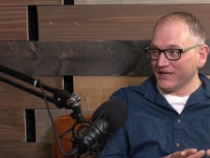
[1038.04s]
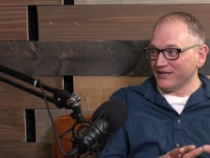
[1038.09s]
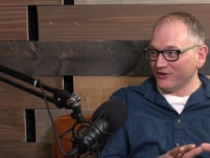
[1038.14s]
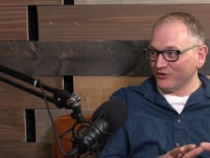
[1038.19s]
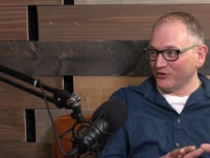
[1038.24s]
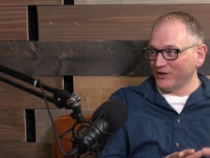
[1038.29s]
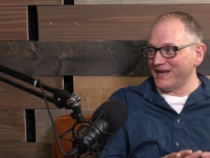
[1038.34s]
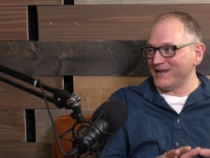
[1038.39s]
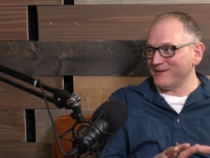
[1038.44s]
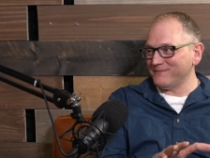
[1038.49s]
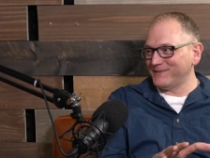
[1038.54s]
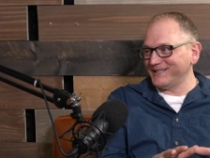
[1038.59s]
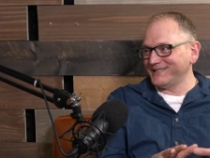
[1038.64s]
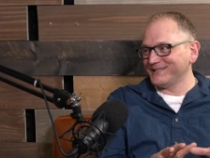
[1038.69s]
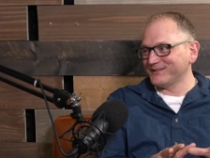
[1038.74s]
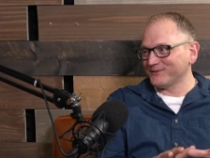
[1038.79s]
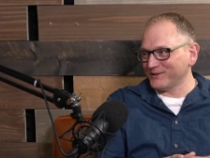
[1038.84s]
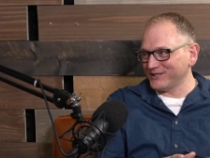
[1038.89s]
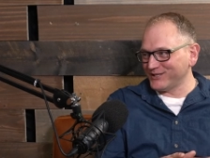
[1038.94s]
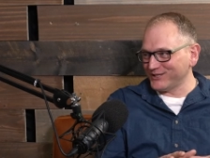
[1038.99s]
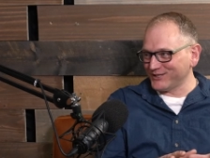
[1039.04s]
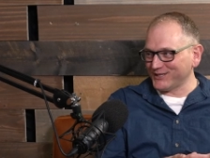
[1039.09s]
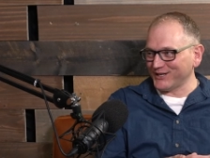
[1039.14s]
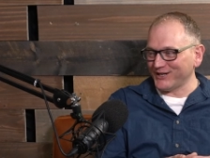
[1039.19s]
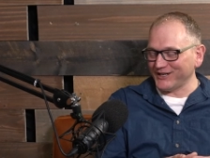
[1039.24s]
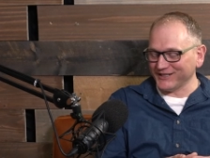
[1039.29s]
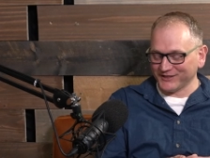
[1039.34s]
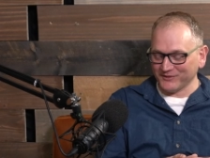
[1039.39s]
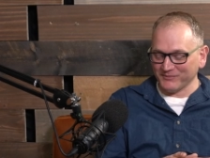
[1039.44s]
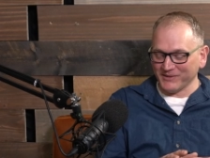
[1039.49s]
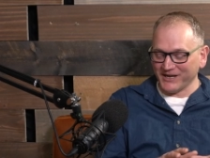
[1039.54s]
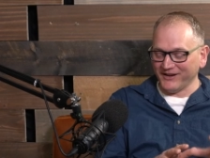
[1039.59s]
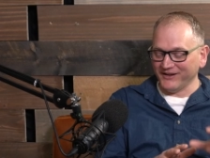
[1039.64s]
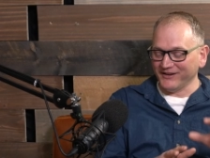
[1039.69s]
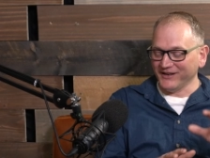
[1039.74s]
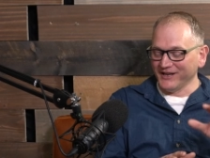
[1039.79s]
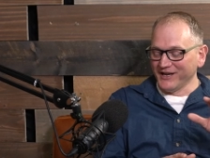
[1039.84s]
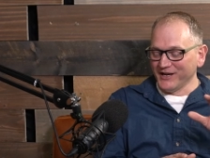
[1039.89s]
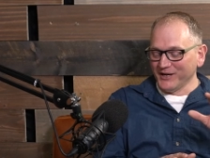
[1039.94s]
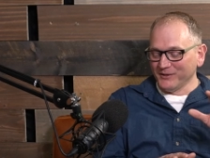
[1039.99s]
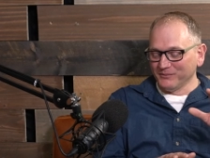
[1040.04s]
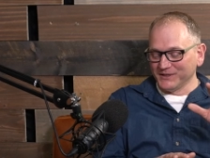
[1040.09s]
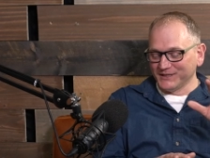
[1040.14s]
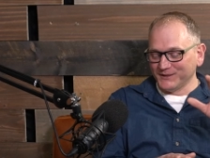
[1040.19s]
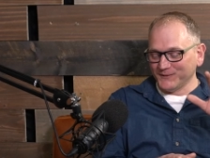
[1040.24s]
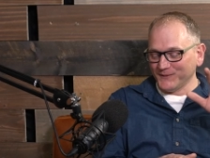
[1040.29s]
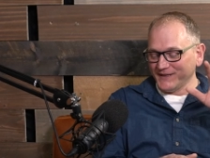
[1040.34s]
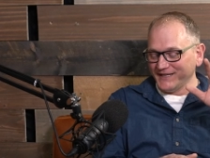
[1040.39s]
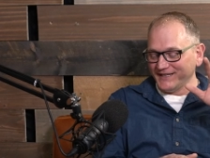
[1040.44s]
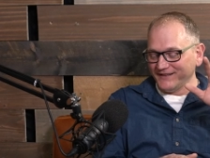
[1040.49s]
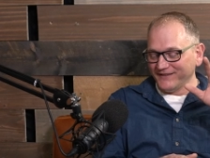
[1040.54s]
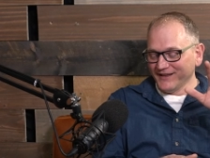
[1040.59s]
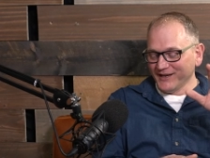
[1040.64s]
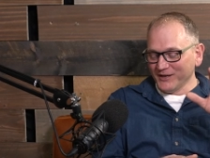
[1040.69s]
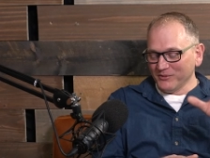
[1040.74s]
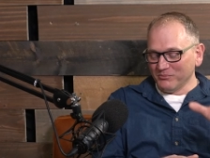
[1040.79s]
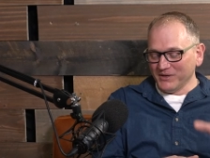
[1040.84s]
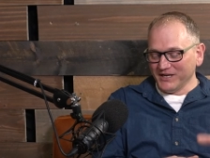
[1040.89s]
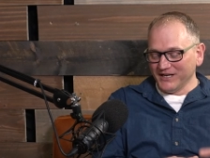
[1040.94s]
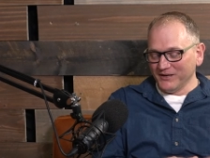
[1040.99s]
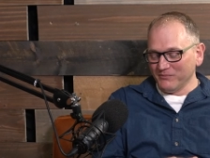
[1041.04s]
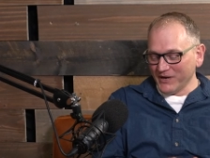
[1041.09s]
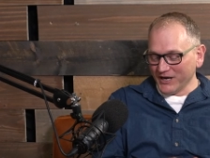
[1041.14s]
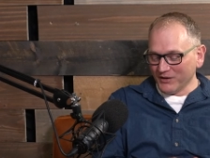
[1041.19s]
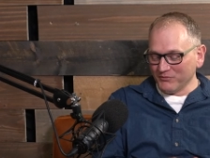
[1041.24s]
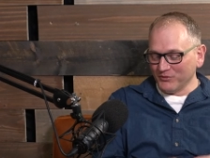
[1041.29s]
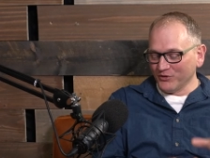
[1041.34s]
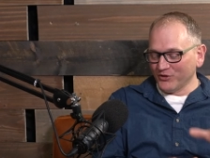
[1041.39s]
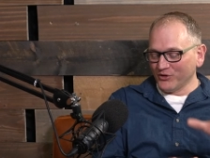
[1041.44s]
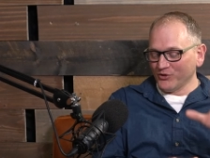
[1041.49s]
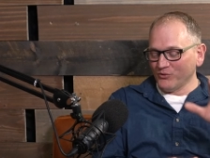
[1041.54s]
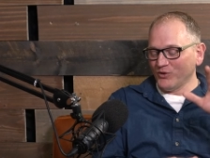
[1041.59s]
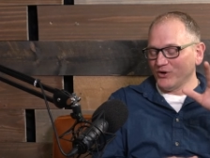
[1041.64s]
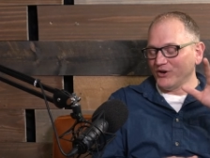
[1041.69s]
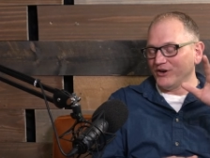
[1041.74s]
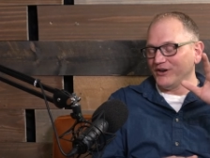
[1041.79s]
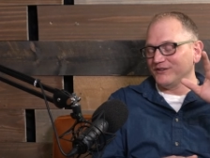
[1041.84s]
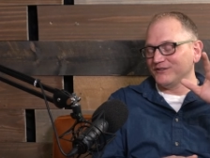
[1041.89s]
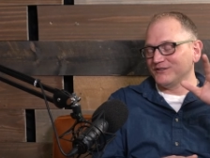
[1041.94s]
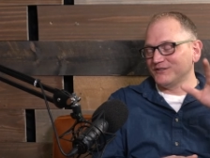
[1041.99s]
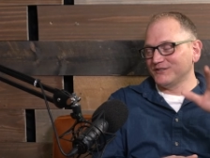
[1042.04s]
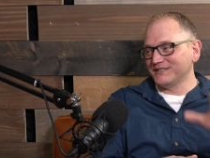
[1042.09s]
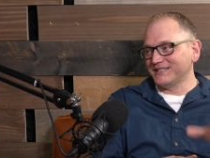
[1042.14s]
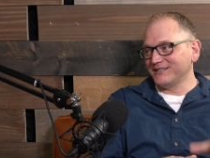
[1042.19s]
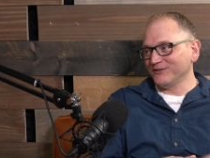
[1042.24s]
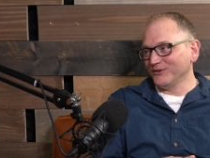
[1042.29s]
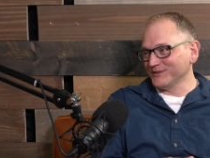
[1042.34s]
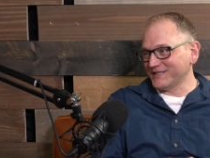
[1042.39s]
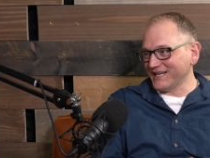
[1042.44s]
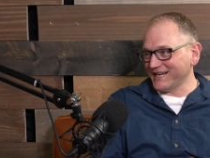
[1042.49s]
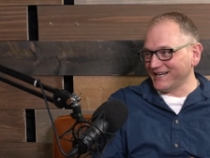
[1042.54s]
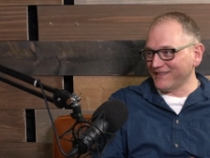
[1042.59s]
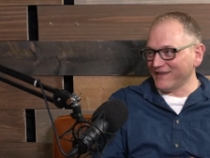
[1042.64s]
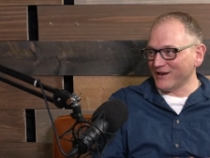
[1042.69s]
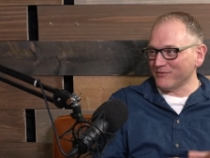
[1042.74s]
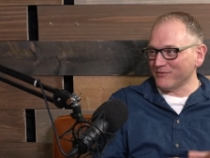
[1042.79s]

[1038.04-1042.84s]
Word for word: agreements we just talked yeah. about, between being impeccable with your word, don't take anything